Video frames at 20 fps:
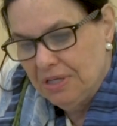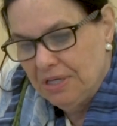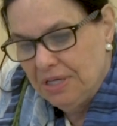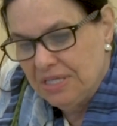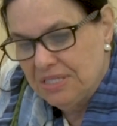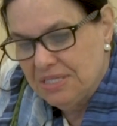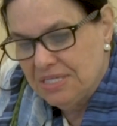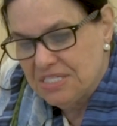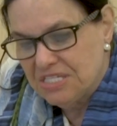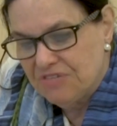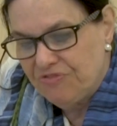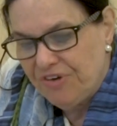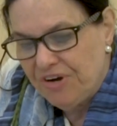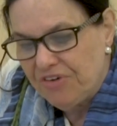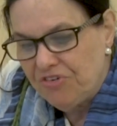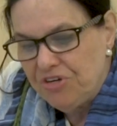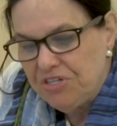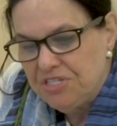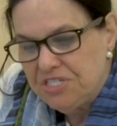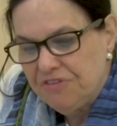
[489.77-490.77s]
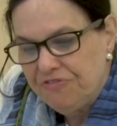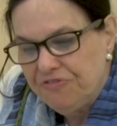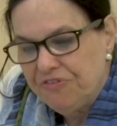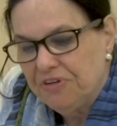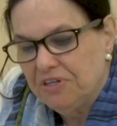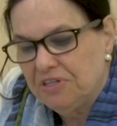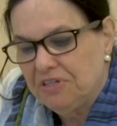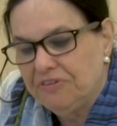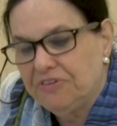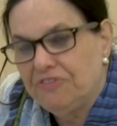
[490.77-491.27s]
it is very
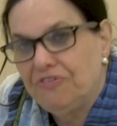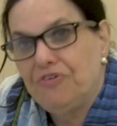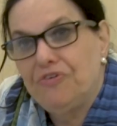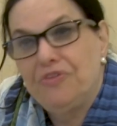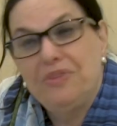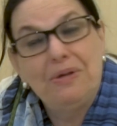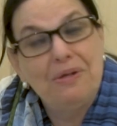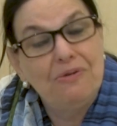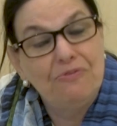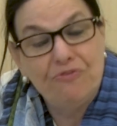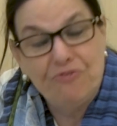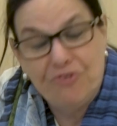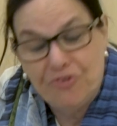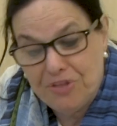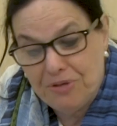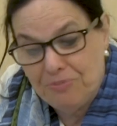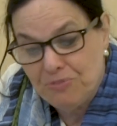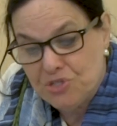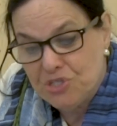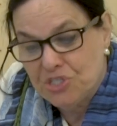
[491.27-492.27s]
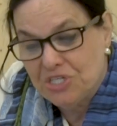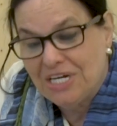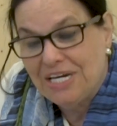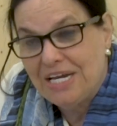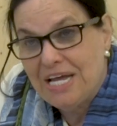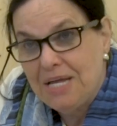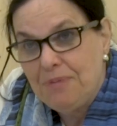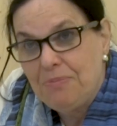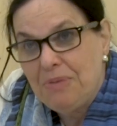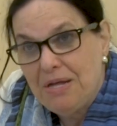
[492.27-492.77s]
difficult for them to
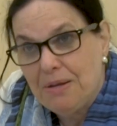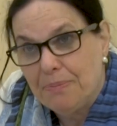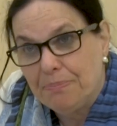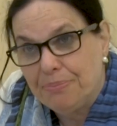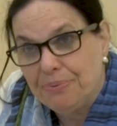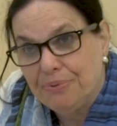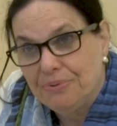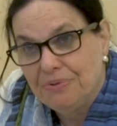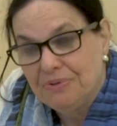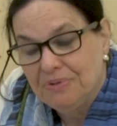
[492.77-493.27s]
climb up.